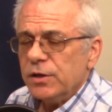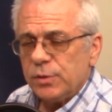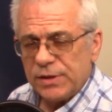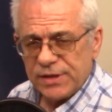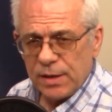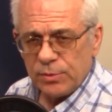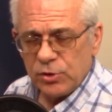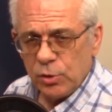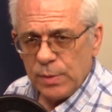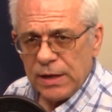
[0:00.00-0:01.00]
So he sent them
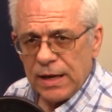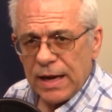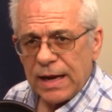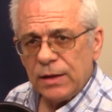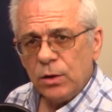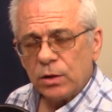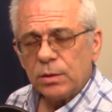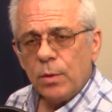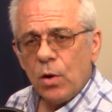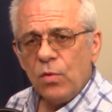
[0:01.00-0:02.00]
to me, and I looked
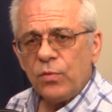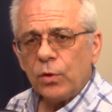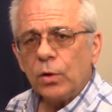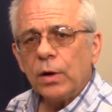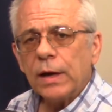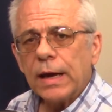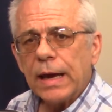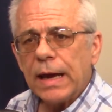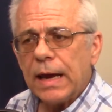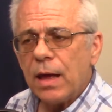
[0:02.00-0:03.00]
them over,
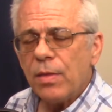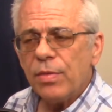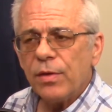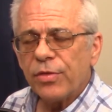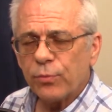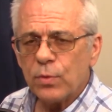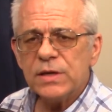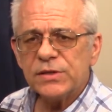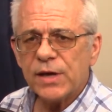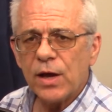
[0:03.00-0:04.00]
and the 3
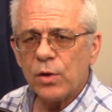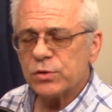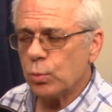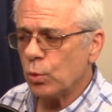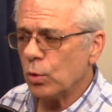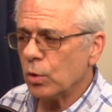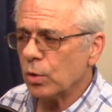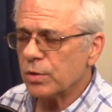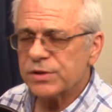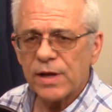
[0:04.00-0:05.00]
sales
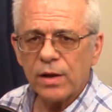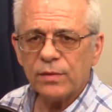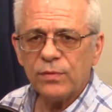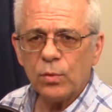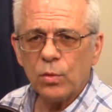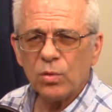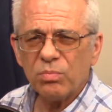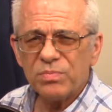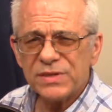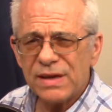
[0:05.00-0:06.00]
were selling for
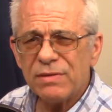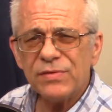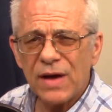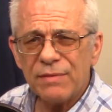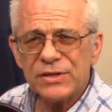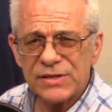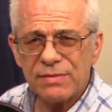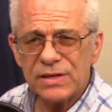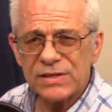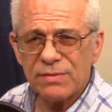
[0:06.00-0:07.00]
$75,000 to
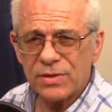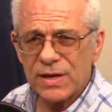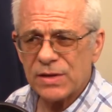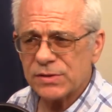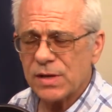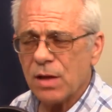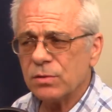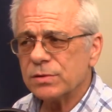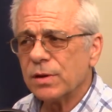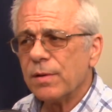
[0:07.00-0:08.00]

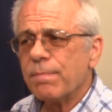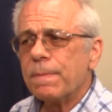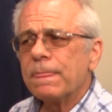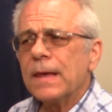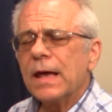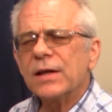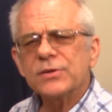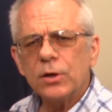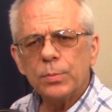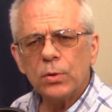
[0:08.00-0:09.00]
$77,000. And I
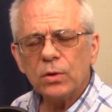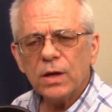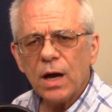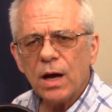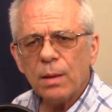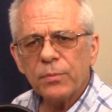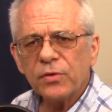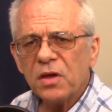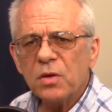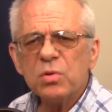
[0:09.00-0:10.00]
started pulling comps,
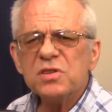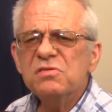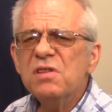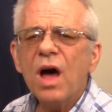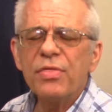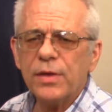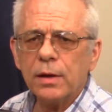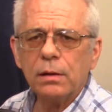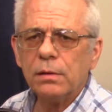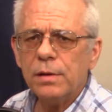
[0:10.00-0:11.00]
and there was
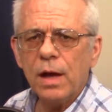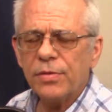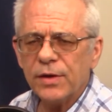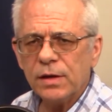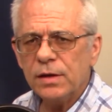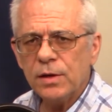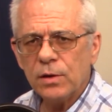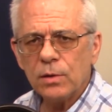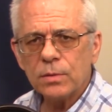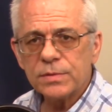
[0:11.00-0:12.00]
nothing
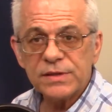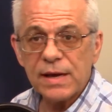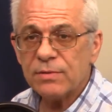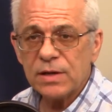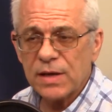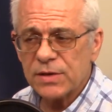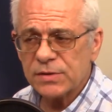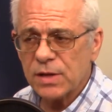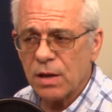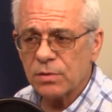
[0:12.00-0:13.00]
near
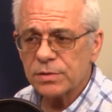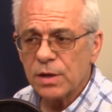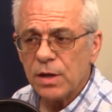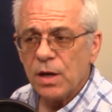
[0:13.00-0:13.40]
$70,000.